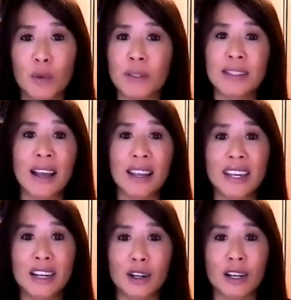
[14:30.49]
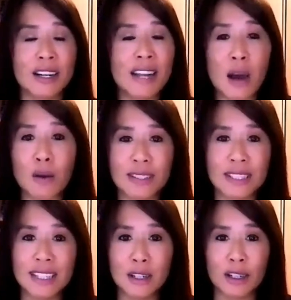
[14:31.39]
was not here, and now it's
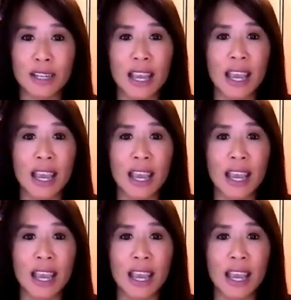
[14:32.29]
here.